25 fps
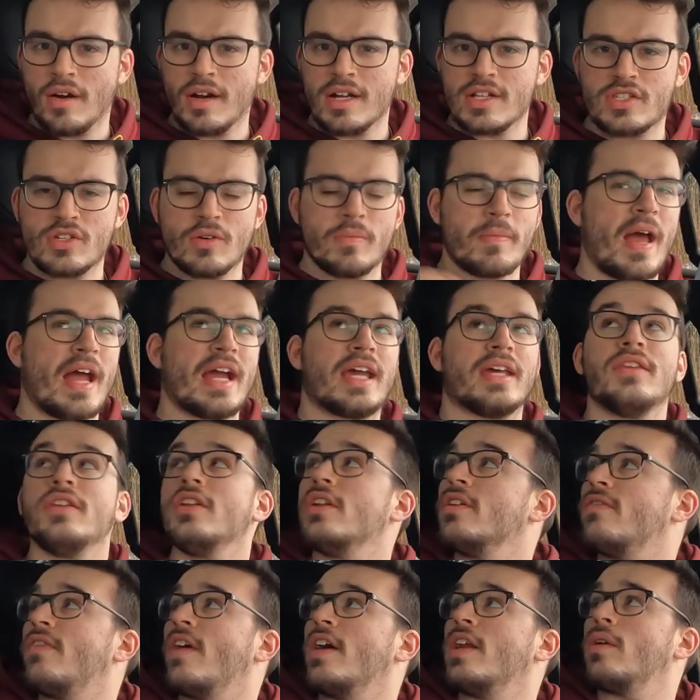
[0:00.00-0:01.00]
right, so back in the
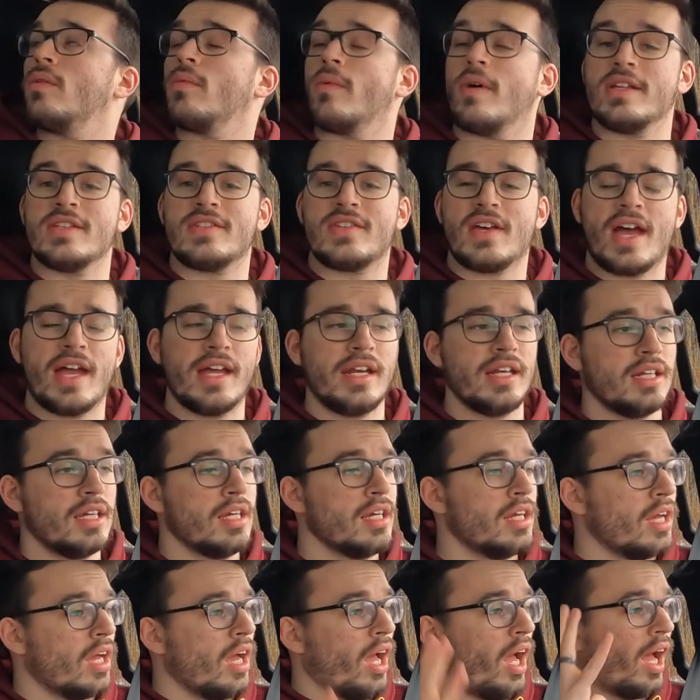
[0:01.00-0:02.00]
Defender 110,
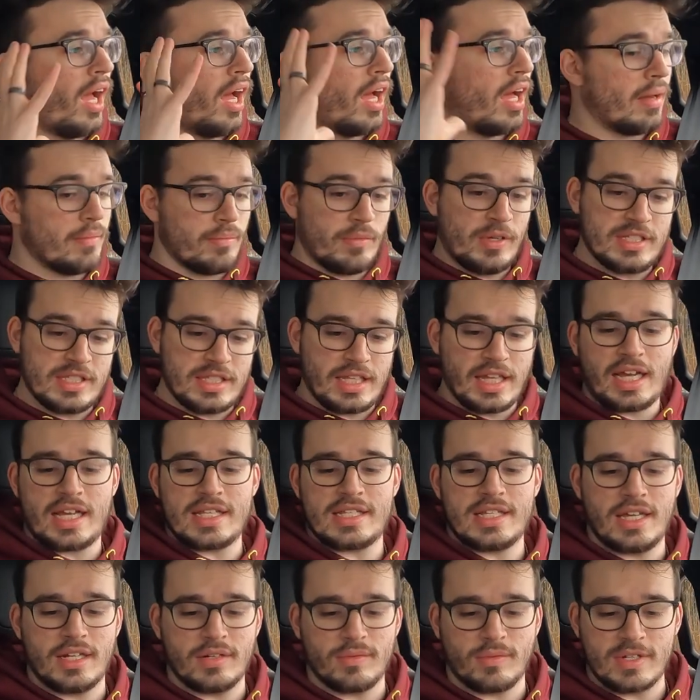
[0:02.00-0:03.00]
but like I
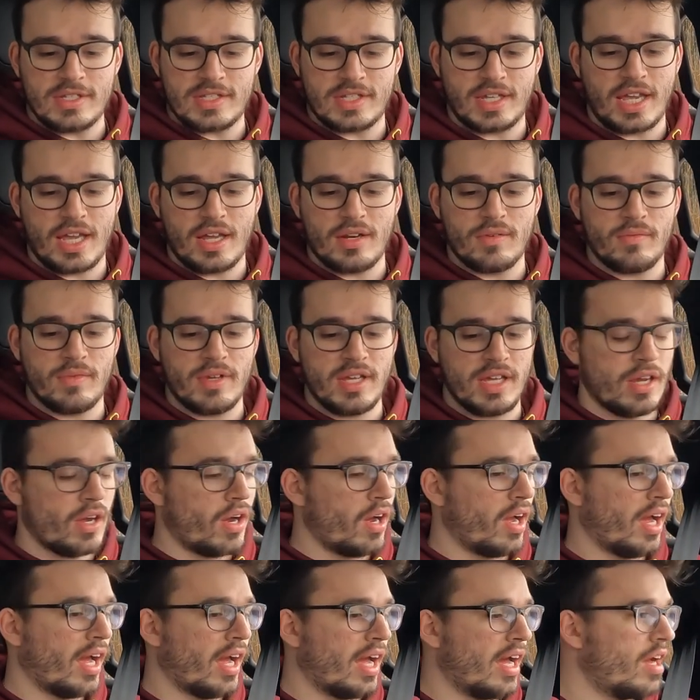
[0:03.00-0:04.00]
said, once again, we
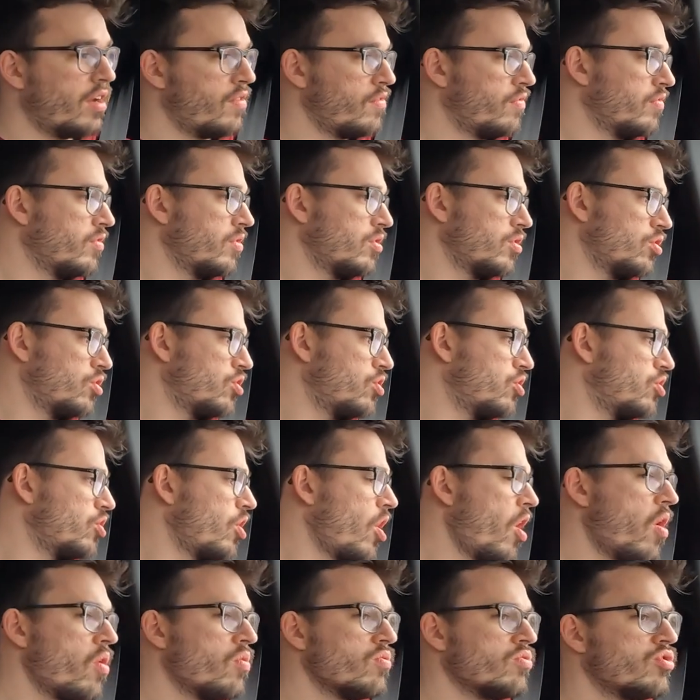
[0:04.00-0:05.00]
have
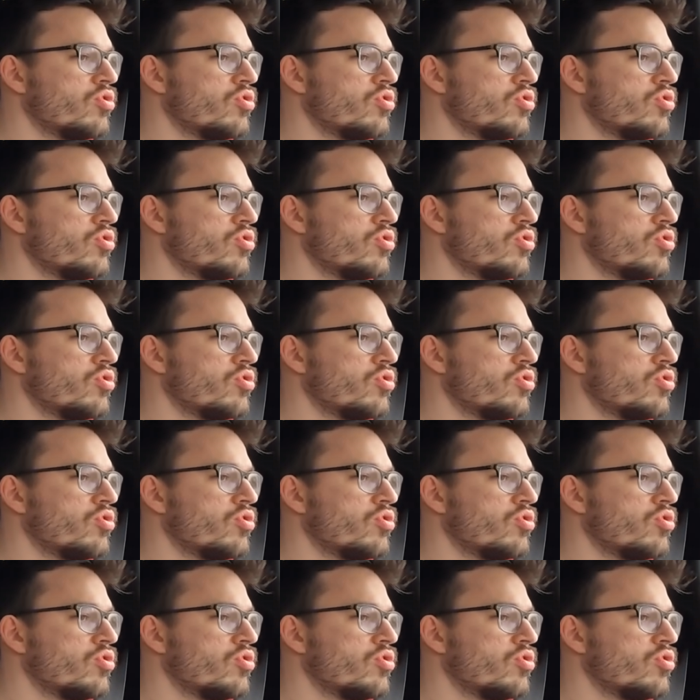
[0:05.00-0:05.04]
snow.